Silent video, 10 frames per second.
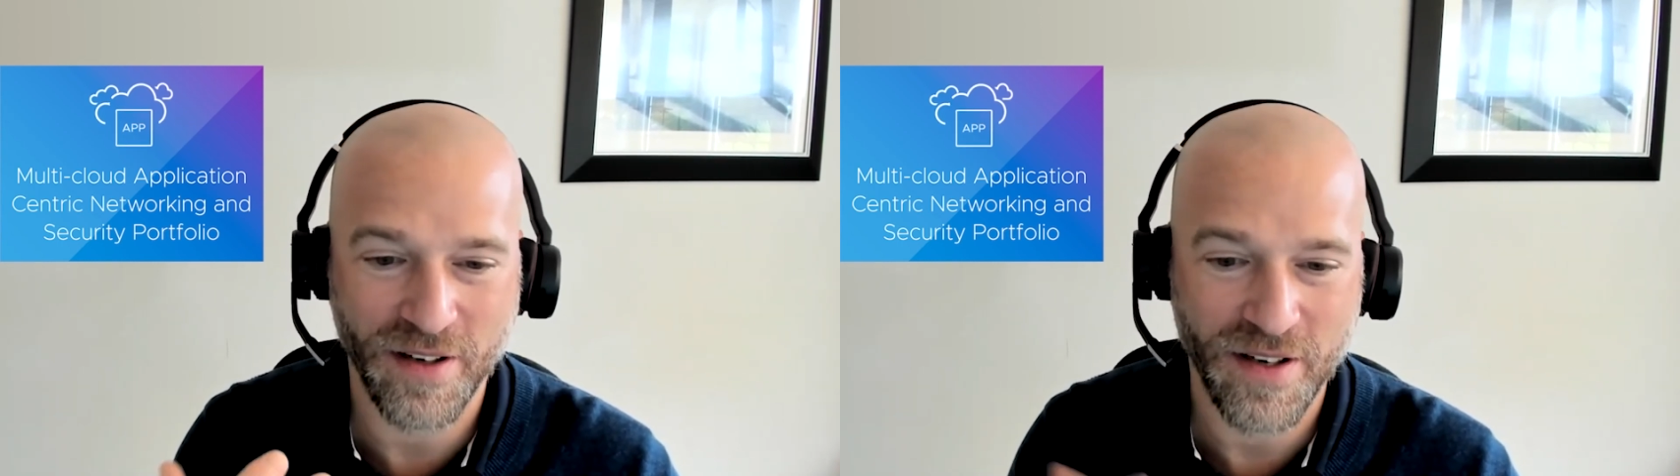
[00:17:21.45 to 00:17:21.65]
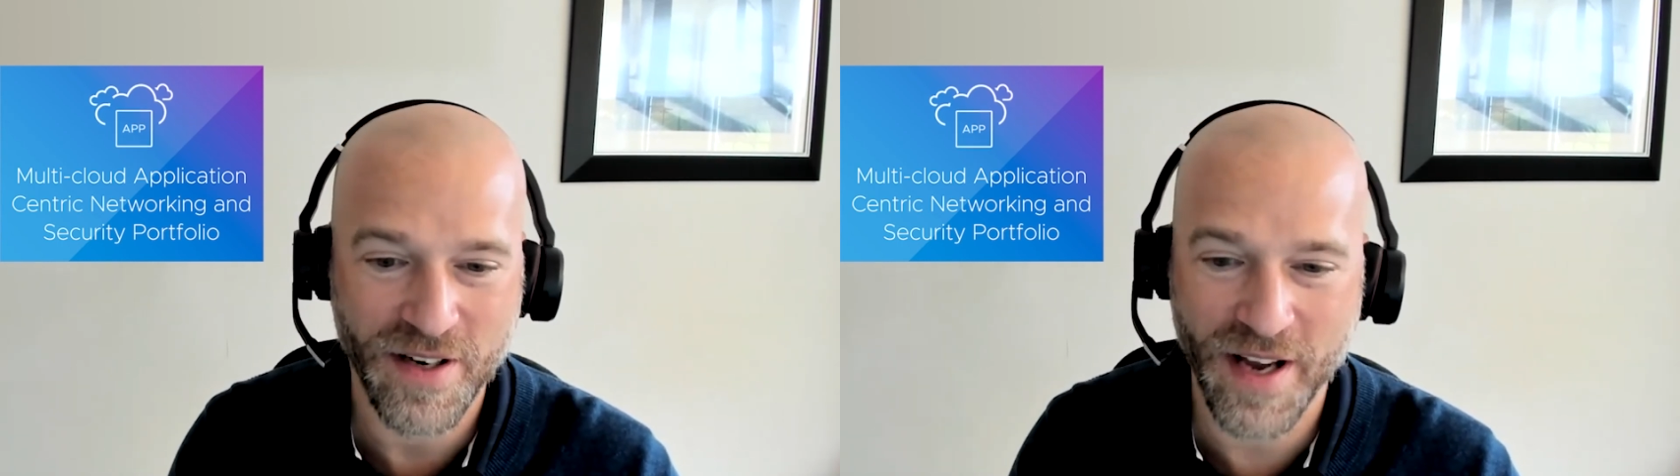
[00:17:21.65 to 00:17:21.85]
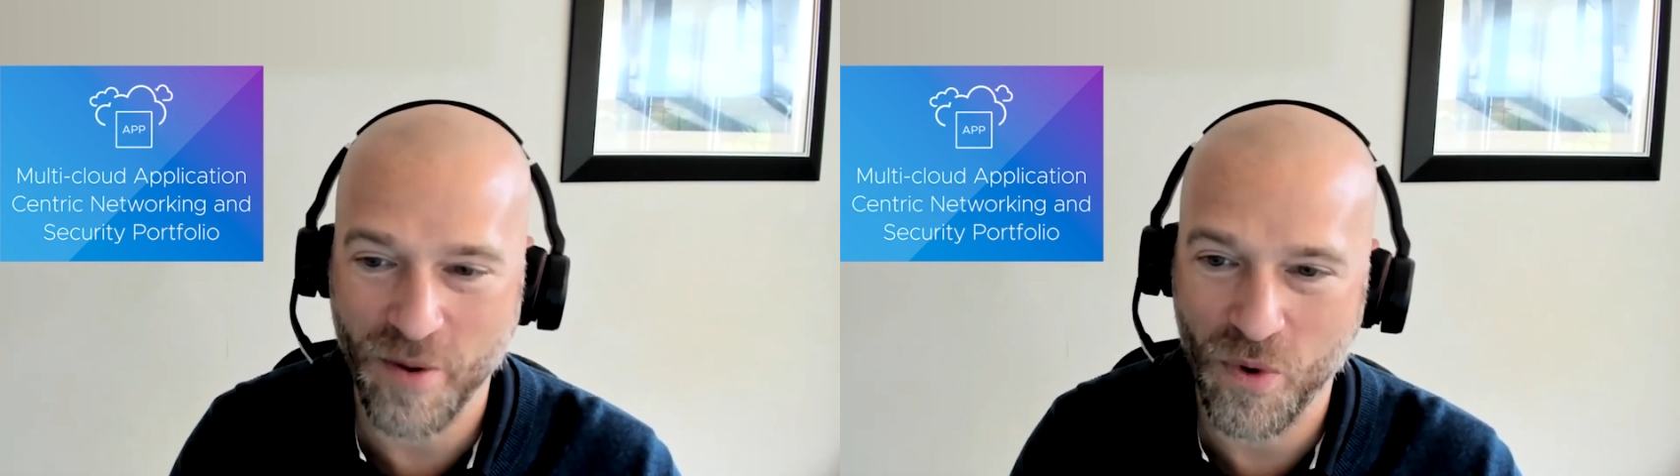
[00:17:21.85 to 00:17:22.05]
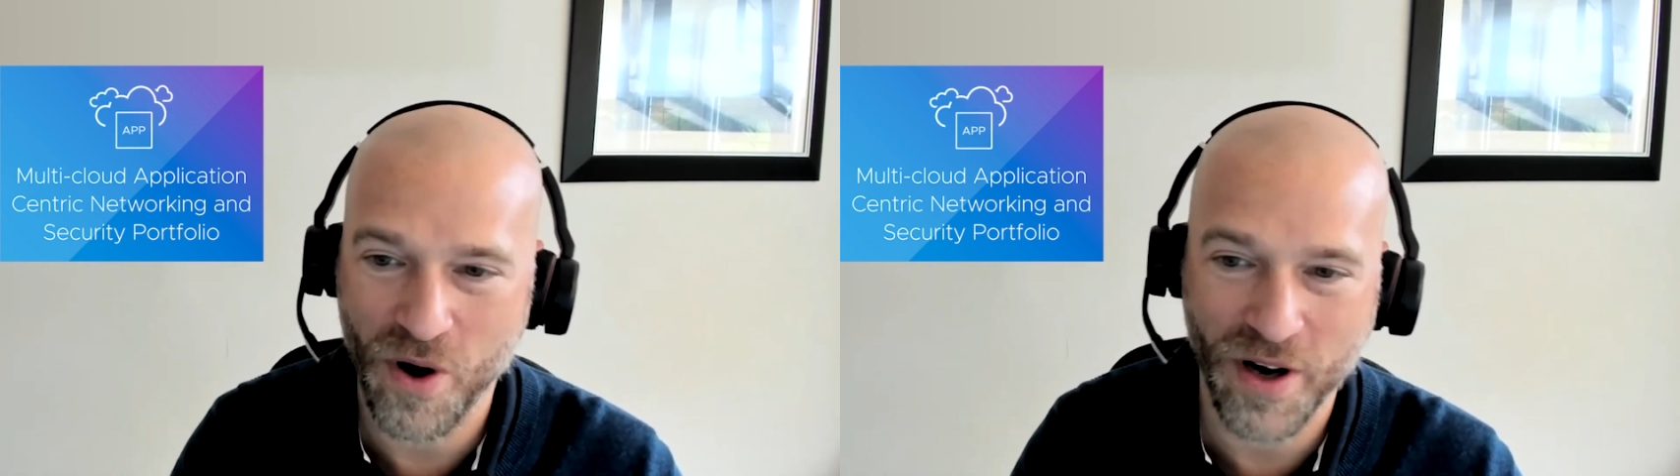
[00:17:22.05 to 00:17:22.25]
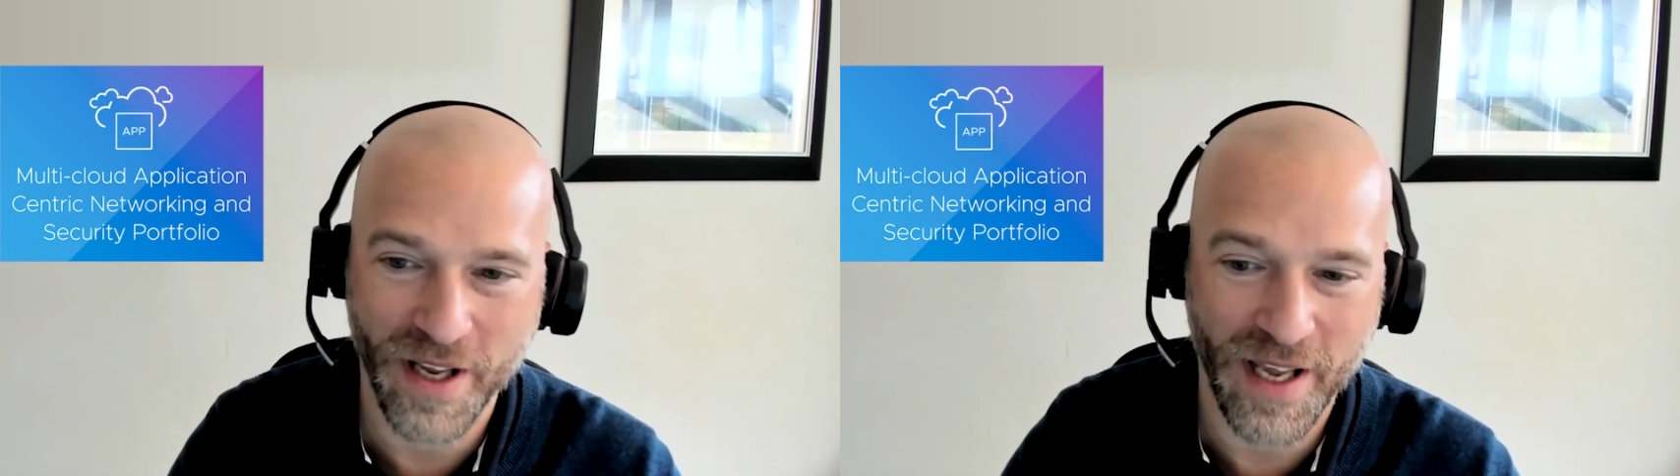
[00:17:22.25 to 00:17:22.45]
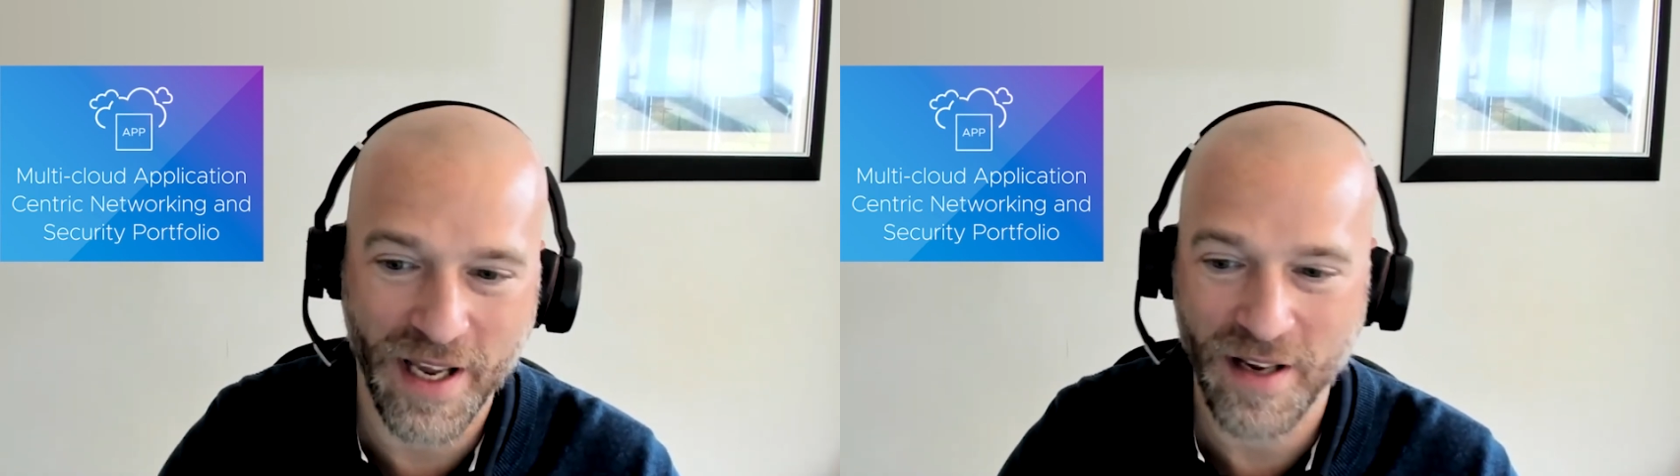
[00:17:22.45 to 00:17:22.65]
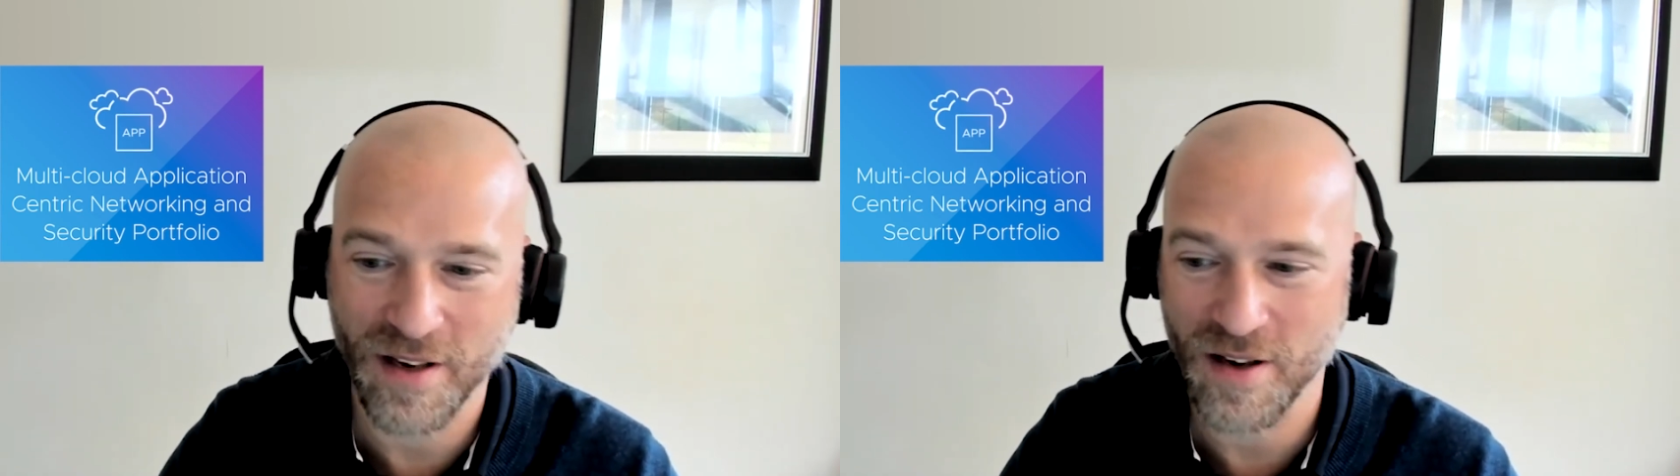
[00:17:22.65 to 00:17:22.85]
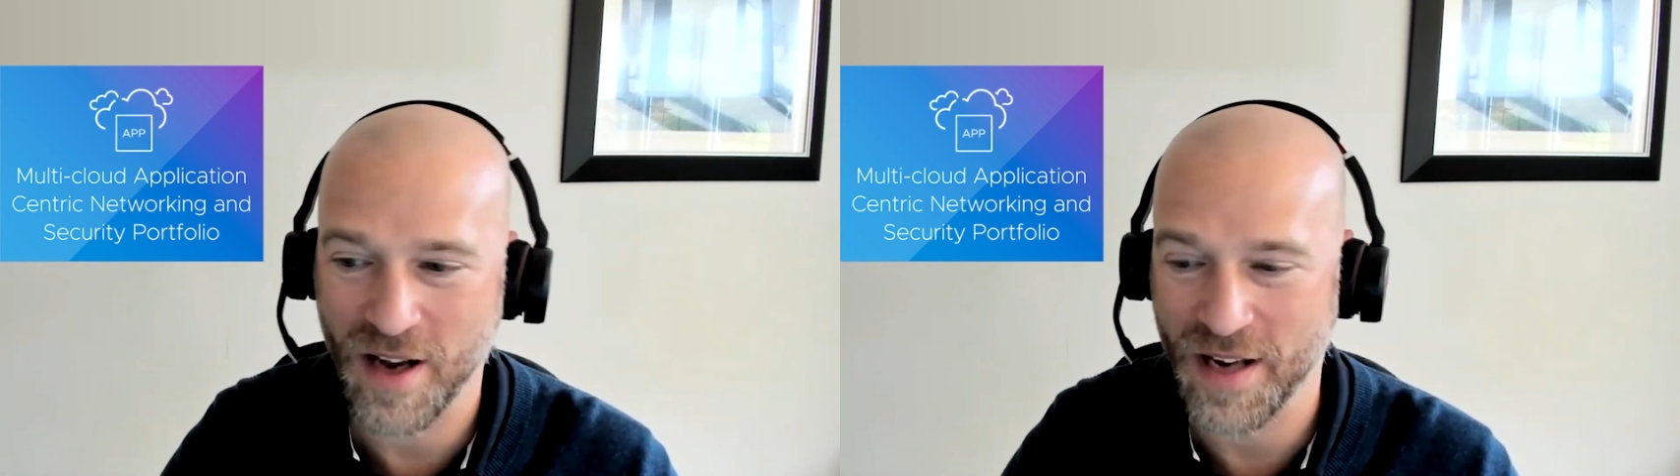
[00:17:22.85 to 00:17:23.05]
networking